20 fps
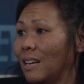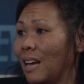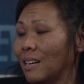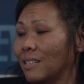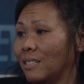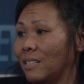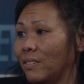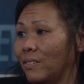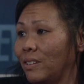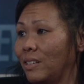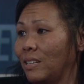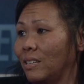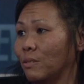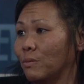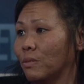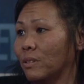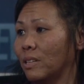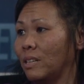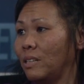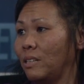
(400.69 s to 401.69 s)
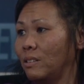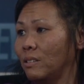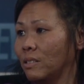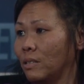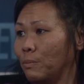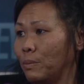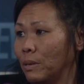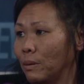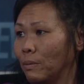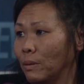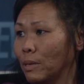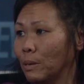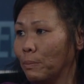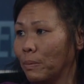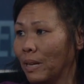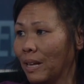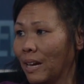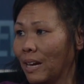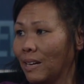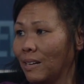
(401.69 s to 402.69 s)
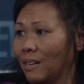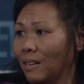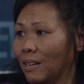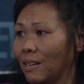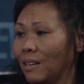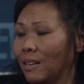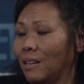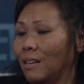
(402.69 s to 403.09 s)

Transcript: activities where they used to be able to plan.